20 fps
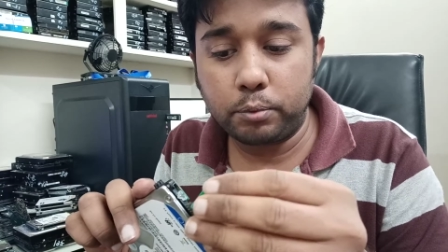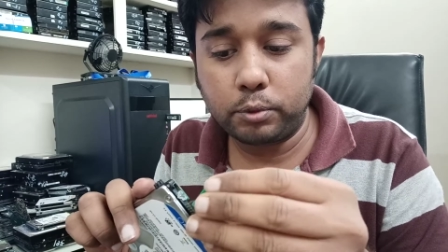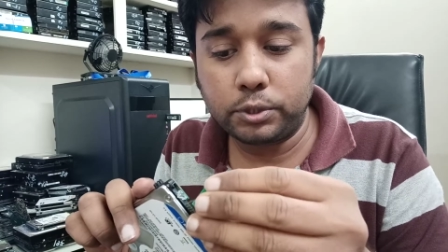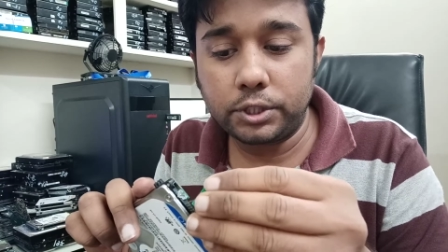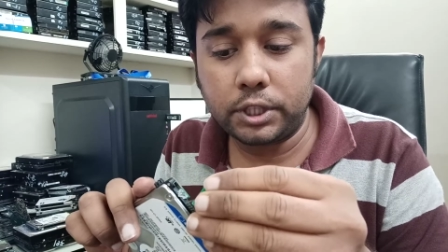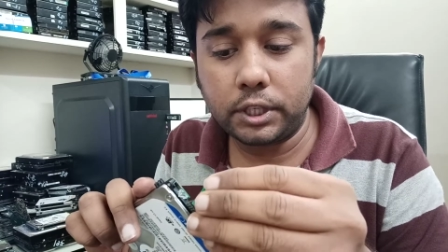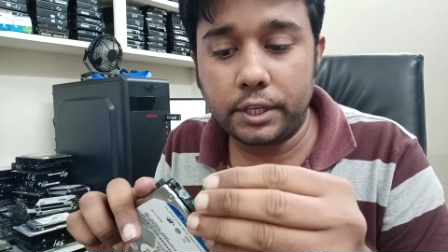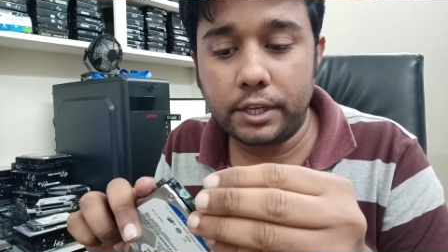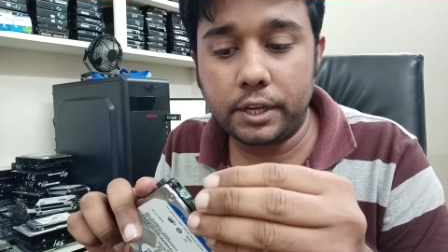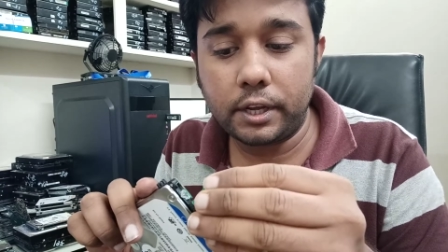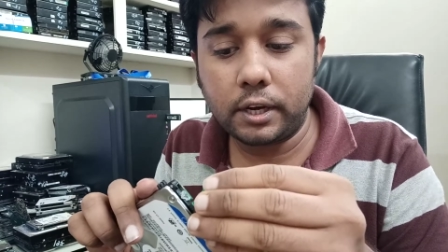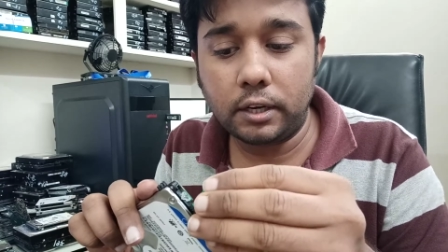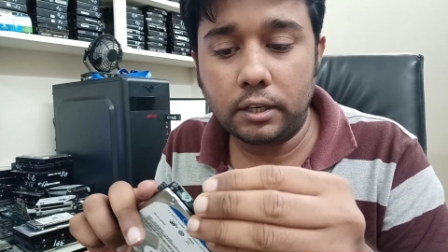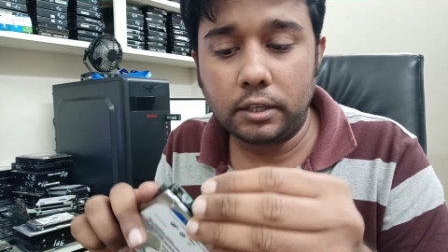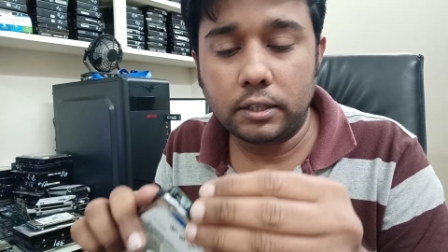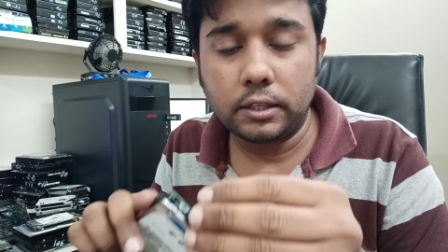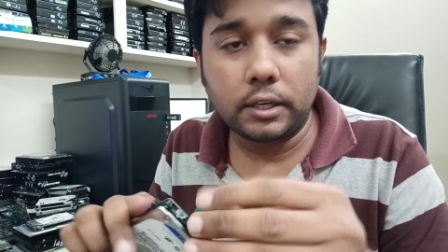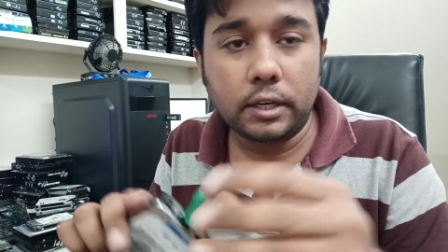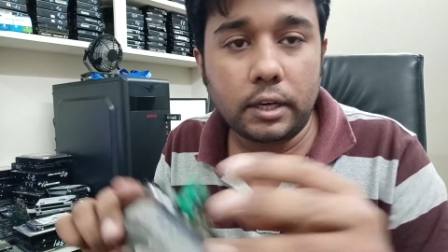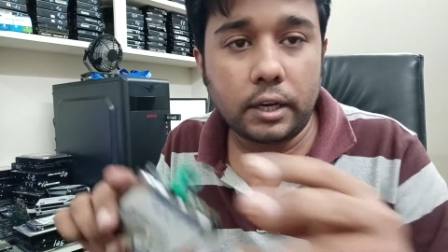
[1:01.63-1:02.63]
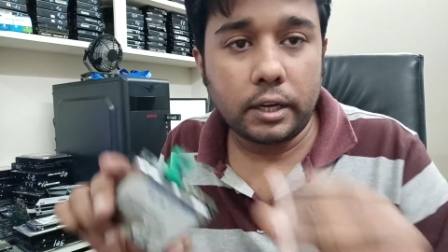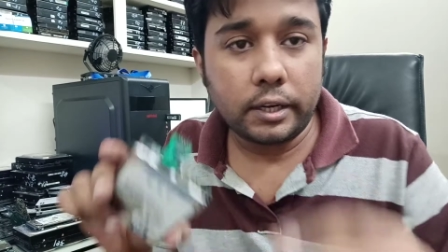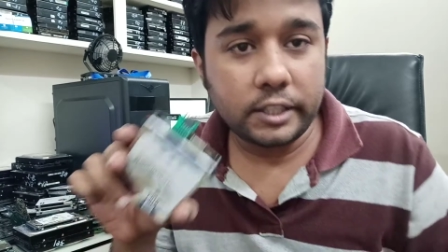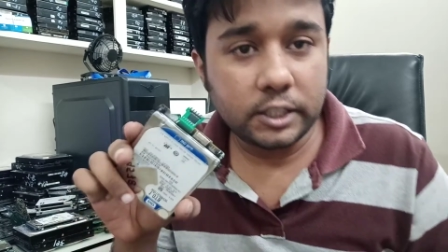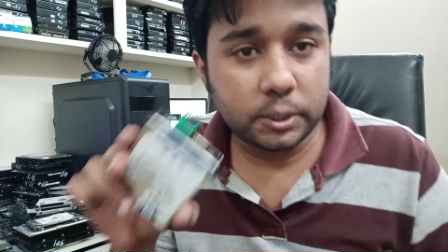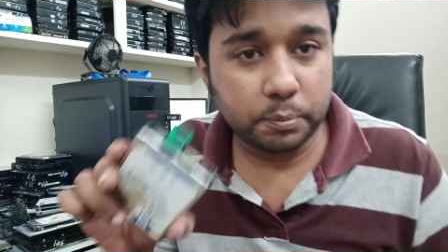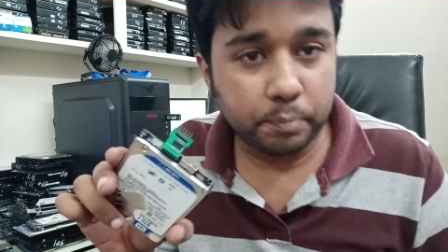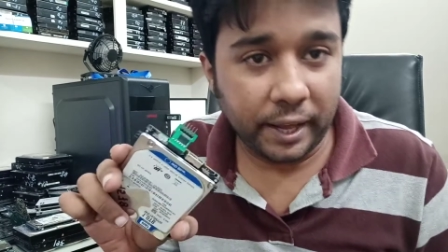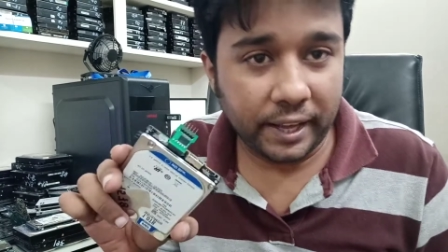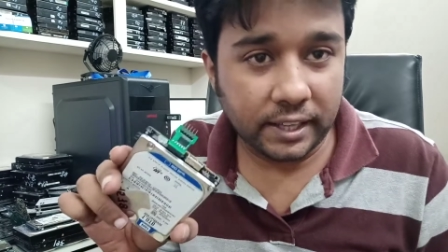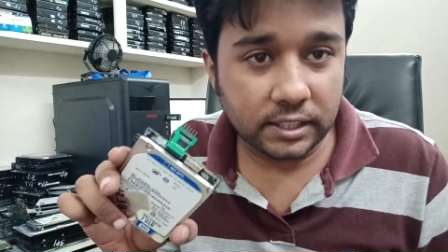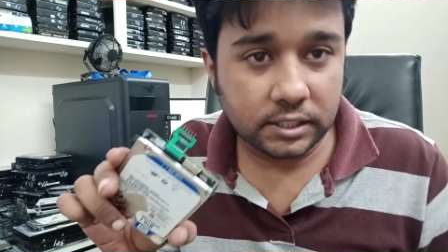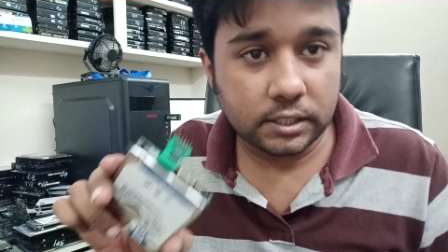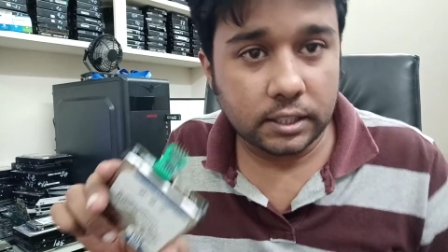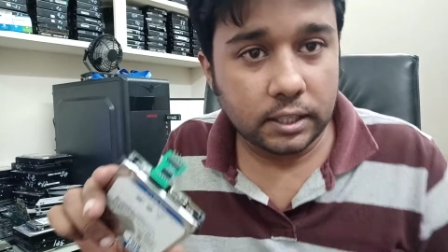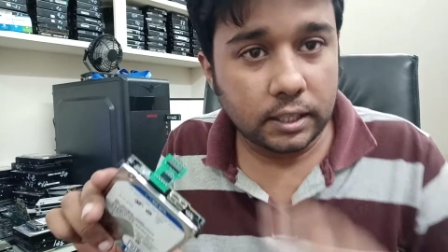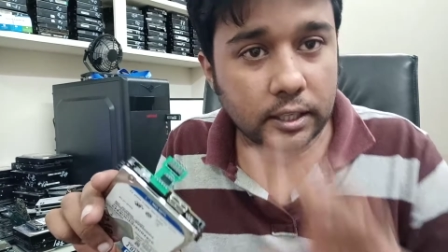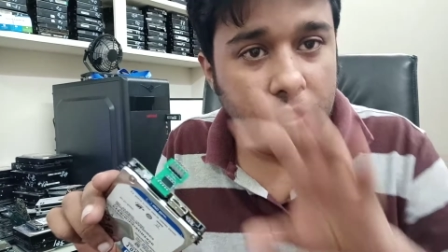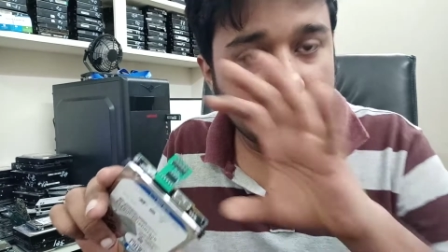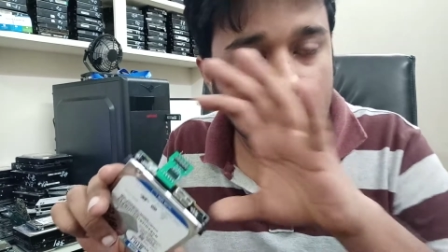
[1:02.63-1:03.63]
push it here and it is placed
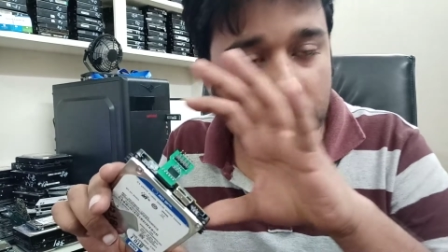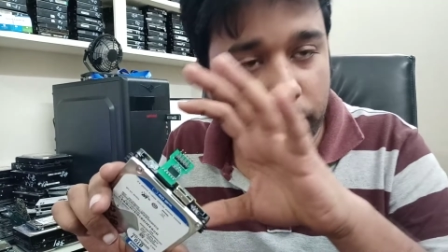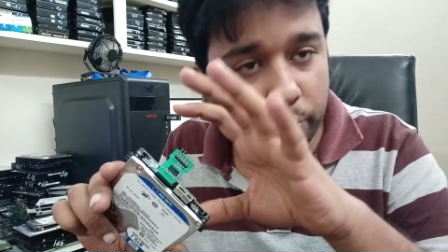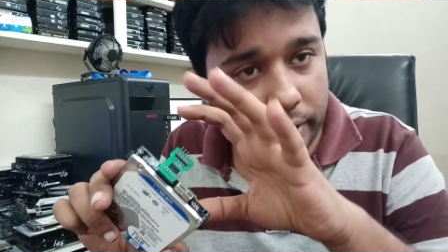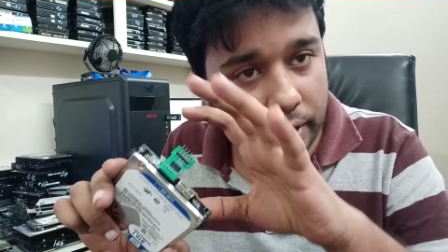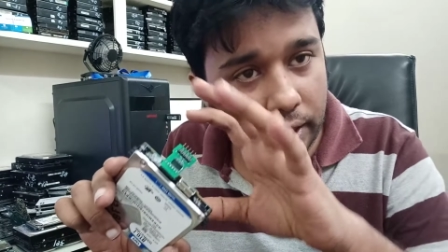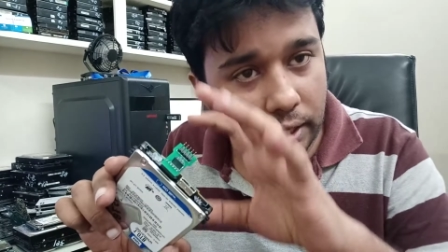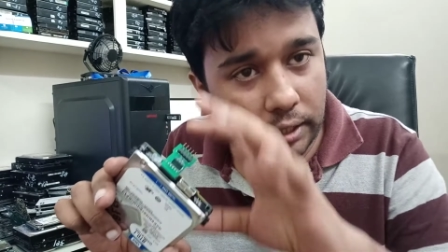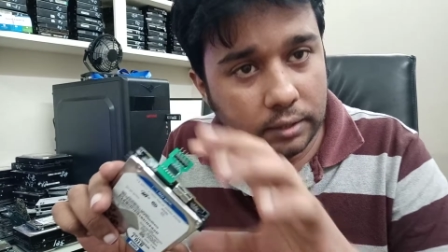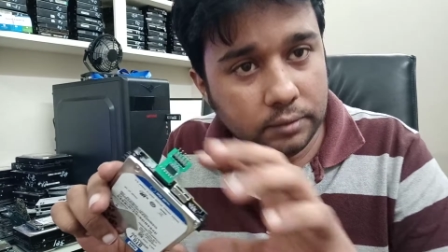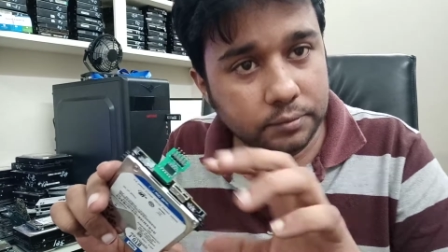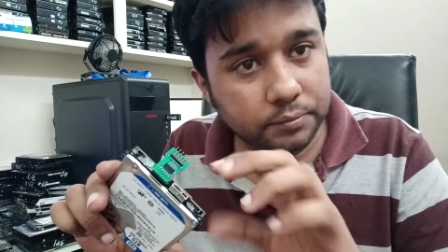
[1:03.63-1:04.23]
then we can